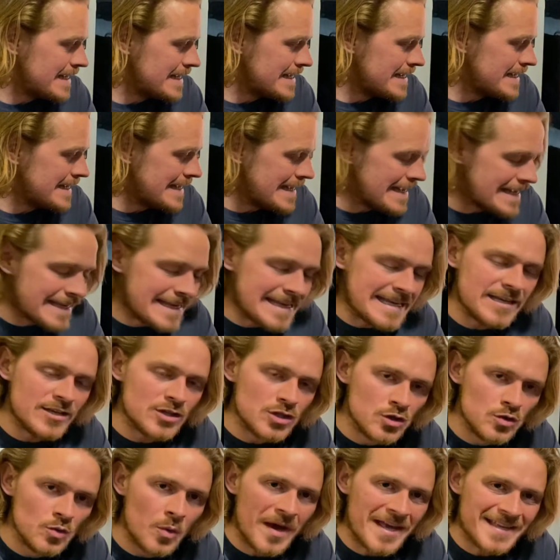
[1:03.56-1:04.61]
Eating
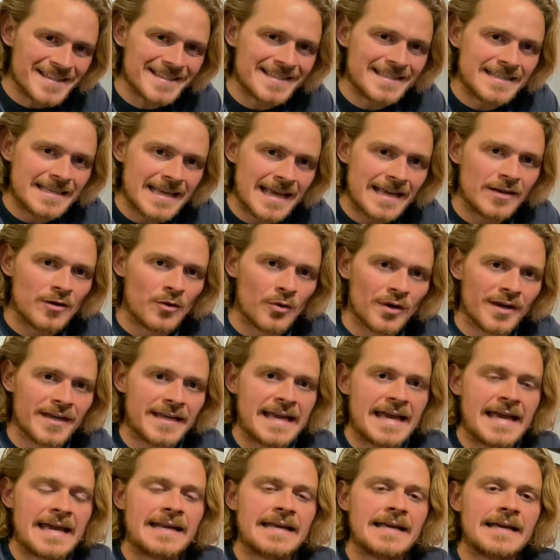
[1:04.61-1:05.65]
USDA
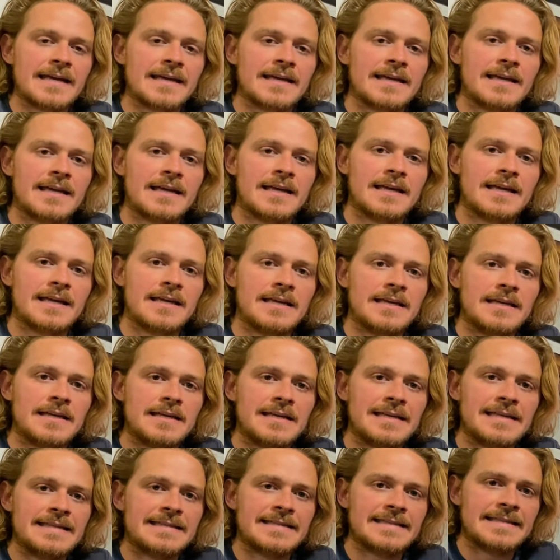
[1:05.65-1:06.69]
organic
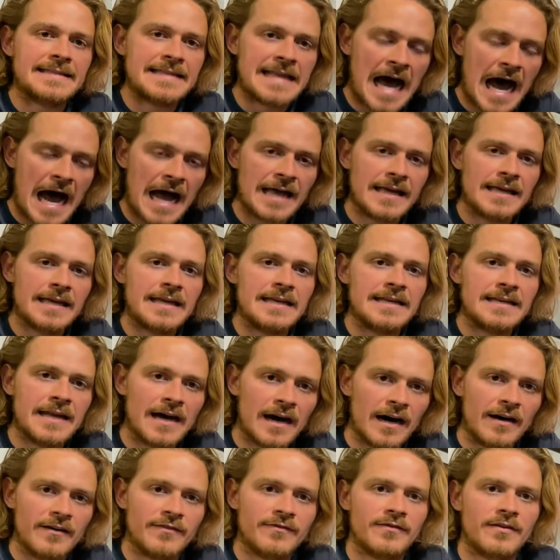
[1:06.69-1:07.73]
is not
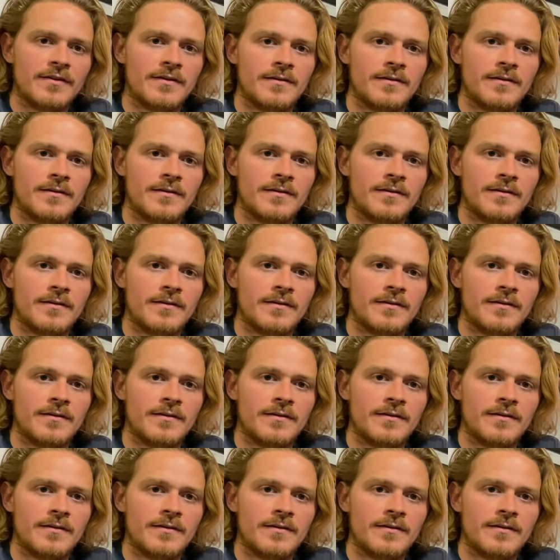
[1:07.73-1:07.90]
enough.